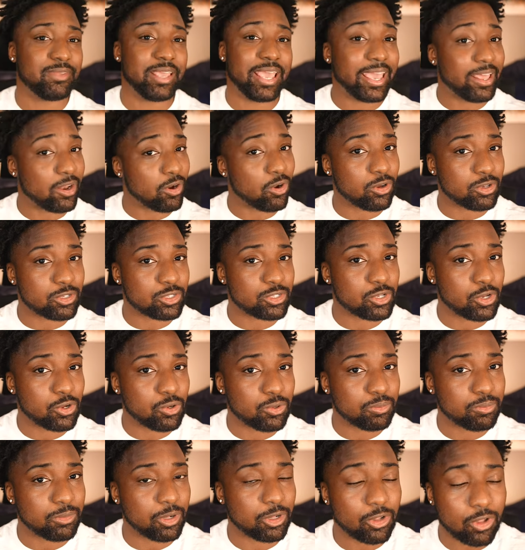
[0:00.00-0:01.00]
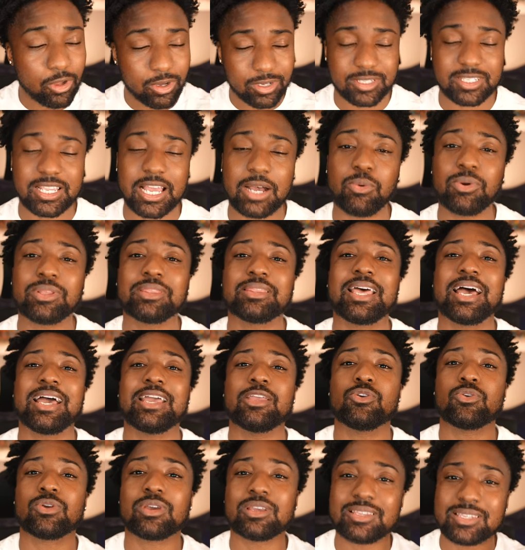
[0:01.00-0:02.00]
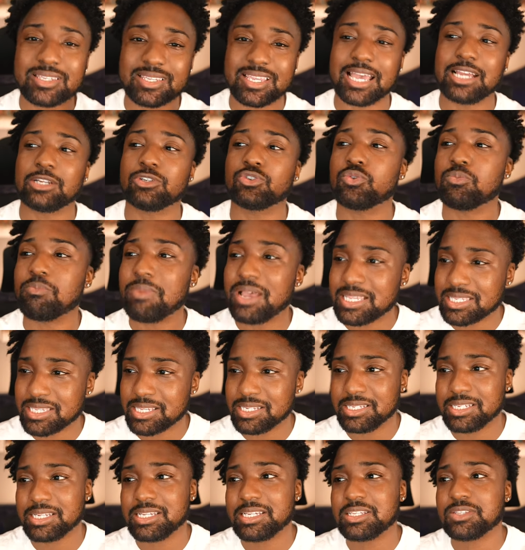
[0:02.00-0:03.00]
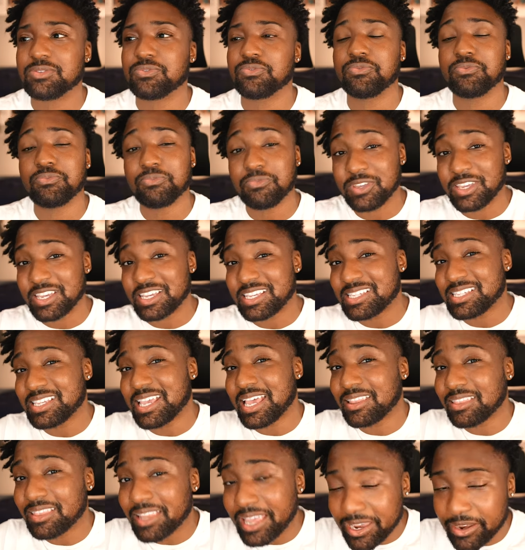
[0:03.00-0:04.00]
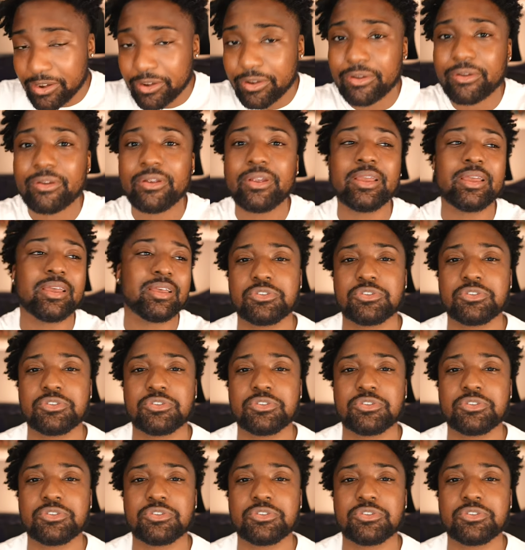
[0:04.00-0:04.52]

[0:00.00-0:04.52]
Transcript: And also, alongside with that, you could schedule messages via send later.